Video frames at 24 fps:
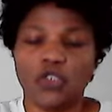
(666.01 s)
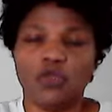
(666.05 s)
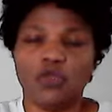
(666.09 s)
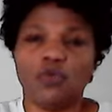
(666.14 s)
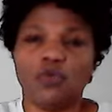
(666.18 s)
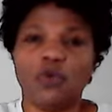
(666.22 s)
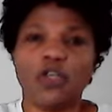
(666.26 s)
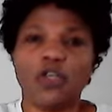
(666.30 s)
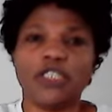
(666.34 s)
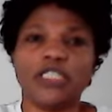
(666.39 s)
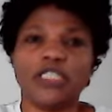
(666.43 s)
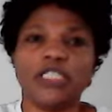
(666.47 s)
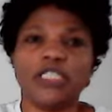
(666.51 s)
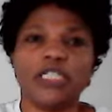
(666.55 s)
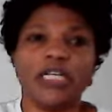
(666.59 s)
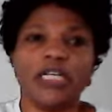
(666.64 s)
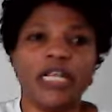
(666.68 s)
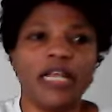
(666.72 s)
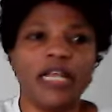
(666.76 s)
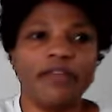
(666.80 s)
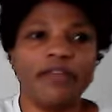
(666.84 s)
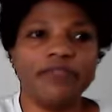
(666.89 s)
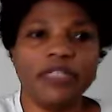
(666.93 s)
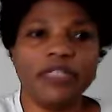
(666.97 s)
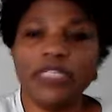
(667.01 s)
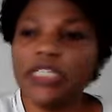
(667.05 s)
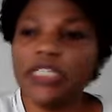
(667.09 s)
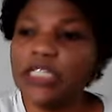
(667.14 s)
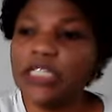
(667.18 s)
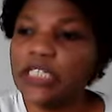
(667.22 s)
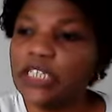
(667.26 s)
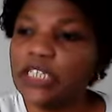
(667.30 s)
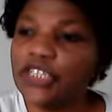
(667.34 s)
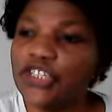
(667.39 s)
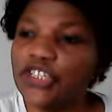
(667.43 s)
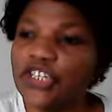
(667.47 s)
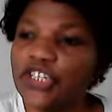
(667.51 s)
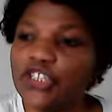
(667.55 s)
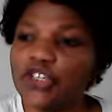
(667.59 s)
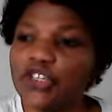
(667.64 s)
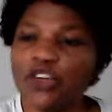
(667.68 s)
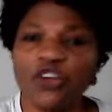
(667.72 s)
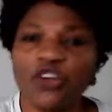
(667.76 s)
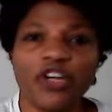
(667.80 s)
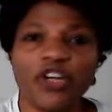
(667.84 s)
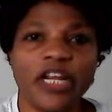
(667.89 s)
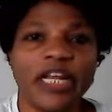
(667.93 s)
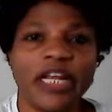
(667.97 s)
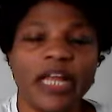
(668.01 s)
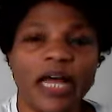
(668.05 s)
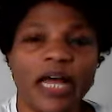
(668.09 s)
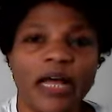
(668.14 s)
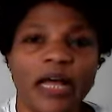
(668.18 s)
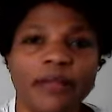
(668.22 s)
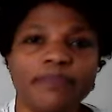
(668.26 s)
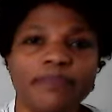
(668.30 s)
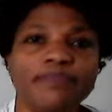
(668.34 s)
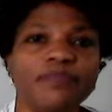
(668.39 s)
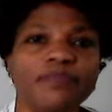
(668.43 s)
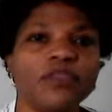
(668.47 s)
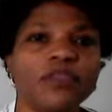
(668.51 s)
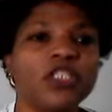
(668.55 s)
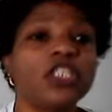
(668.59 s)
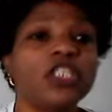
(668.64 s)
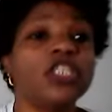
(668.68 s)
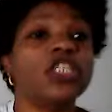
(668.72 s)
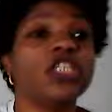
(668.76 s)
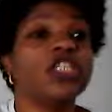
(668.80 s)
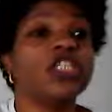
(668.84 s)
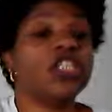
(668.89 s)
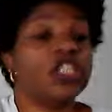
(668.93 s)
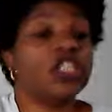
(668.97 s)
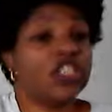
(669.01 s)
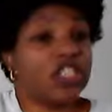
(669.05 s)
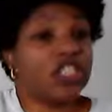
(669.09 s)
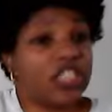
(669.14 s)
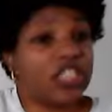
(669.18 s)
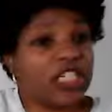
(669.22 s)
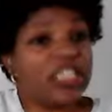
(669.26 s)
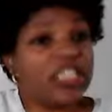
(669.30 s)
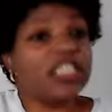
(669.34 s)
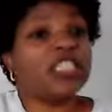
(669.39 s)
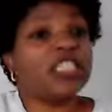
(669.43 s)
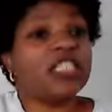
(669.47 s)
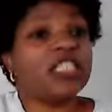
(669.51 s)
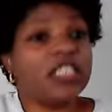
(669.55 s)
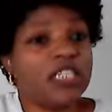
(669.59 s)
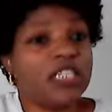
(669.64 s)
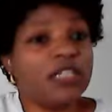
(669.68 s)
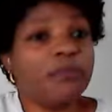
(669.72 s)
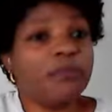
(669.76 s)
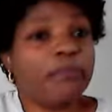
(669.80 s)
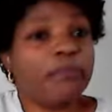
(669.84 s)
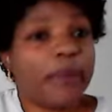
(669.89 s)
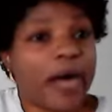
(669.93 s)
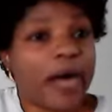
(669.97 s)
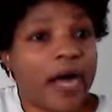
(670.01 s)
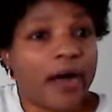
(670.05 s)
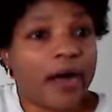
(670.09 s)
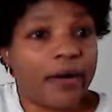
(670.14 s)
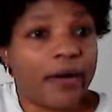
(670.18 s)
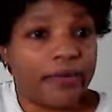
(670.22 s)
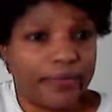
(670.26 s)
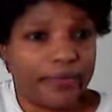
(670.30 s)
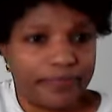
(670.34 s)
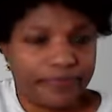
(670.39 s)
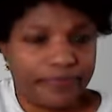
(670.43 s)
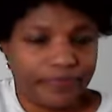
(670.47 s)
What is left is 660 pounds.